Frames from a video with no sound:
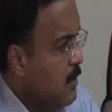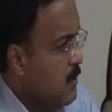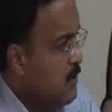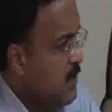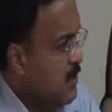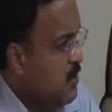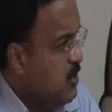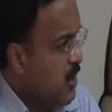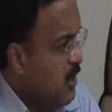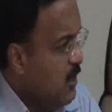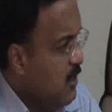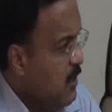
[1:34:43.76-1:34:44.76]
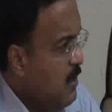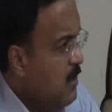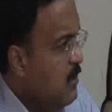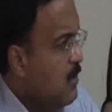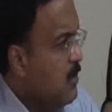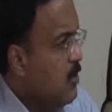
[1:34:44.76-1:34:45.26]
the
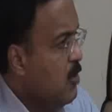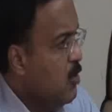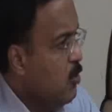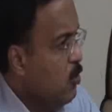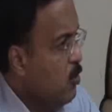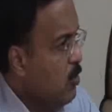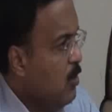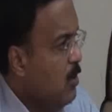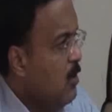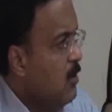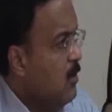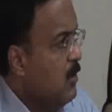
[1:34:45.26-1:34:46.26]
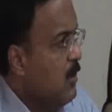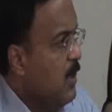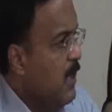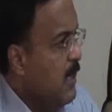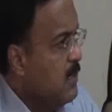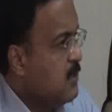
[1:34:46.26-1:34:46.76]
general rule
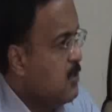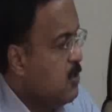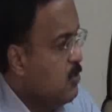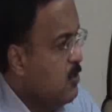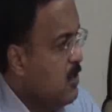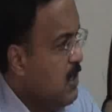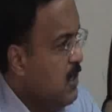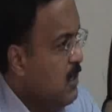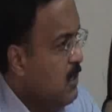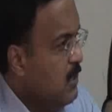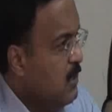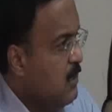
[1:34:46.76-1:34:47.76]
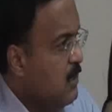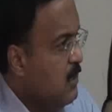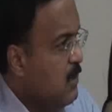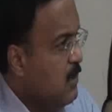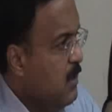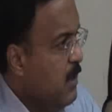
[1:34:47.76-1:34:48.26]
as to the
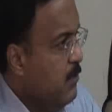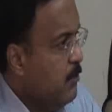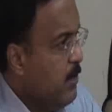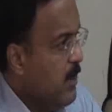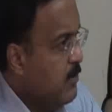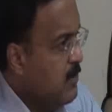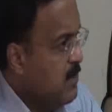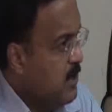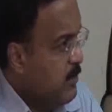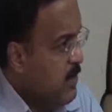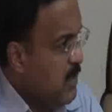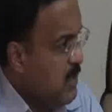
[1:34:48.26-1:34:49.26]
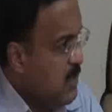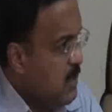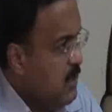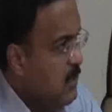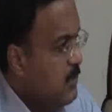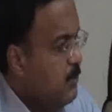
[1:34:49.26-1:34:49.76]

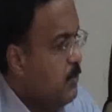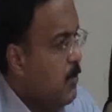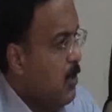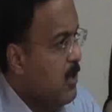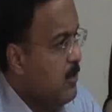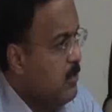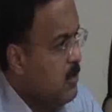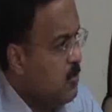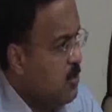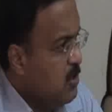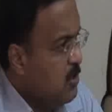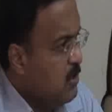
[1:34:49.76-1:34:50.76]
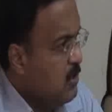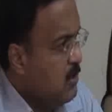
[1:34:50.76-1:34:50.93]
impermissibility, prohibition